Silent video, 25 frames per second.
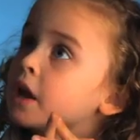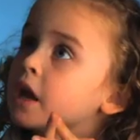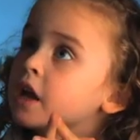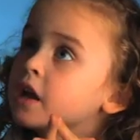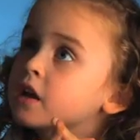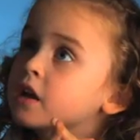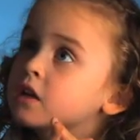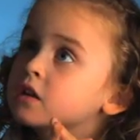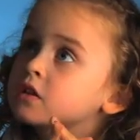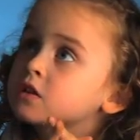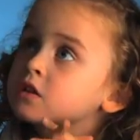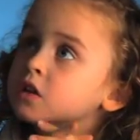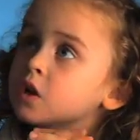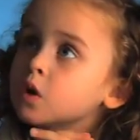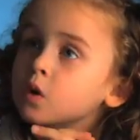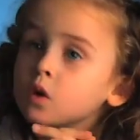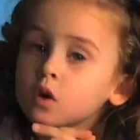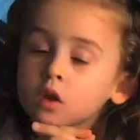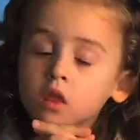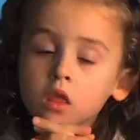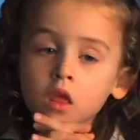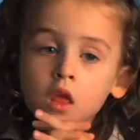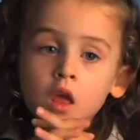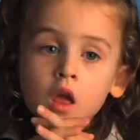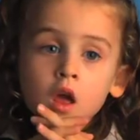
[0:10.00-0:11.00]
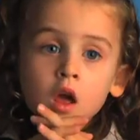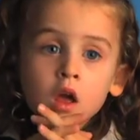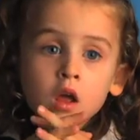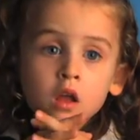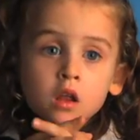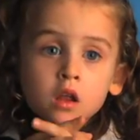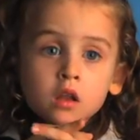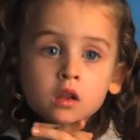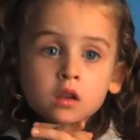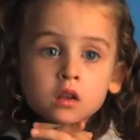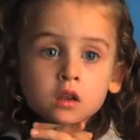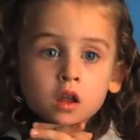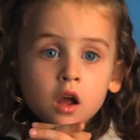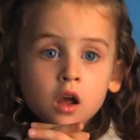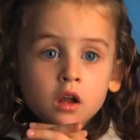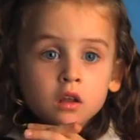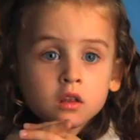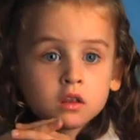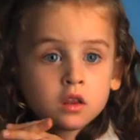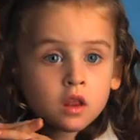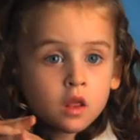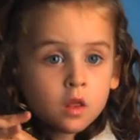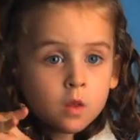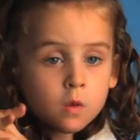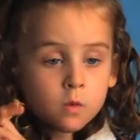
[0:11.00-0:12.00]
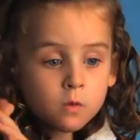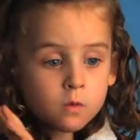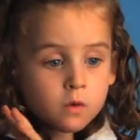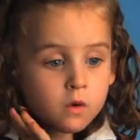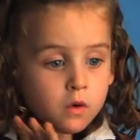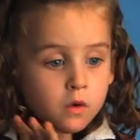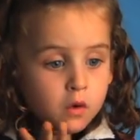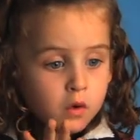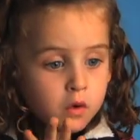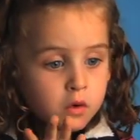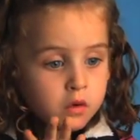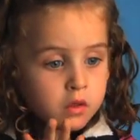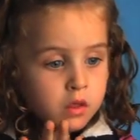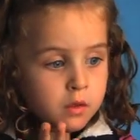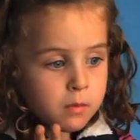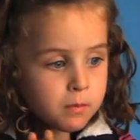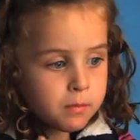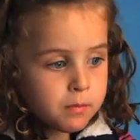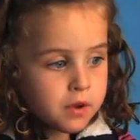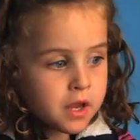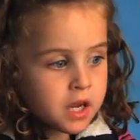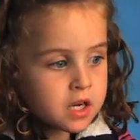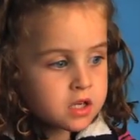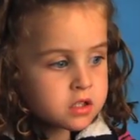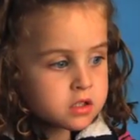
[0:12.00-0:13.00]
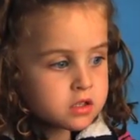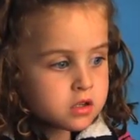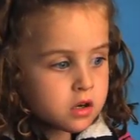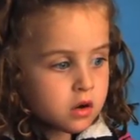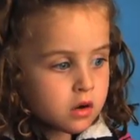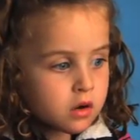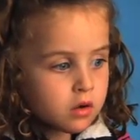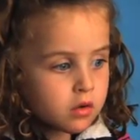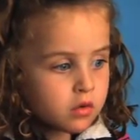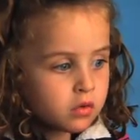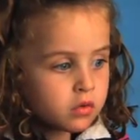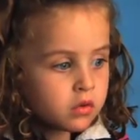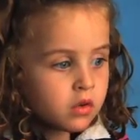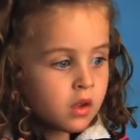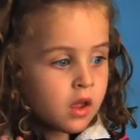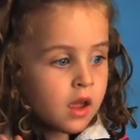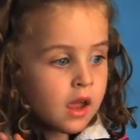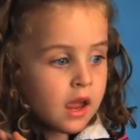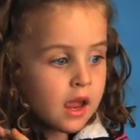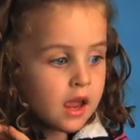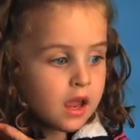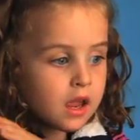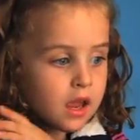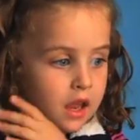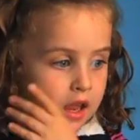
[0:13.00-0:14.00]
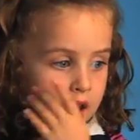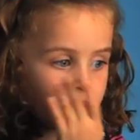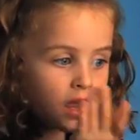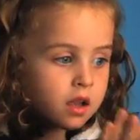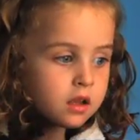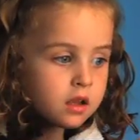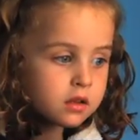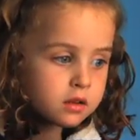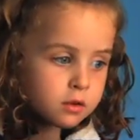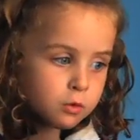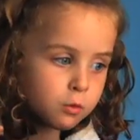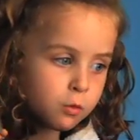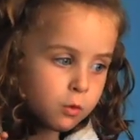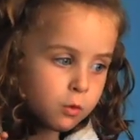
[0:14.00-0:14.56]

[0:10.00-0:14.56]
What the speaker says: Pictures, not just words, pictures and